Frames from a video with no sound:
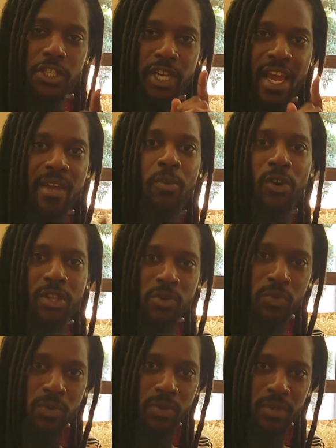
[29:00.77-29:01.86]
shame on
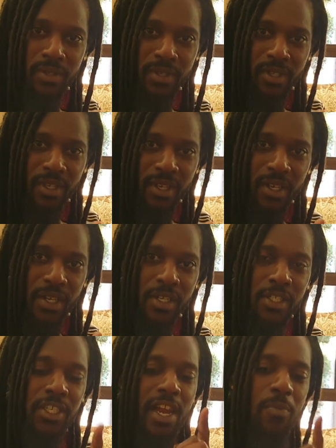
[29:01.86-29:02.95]
you.
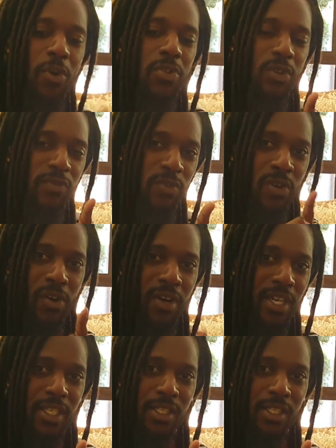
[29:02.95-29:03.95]
Shame on you if you're going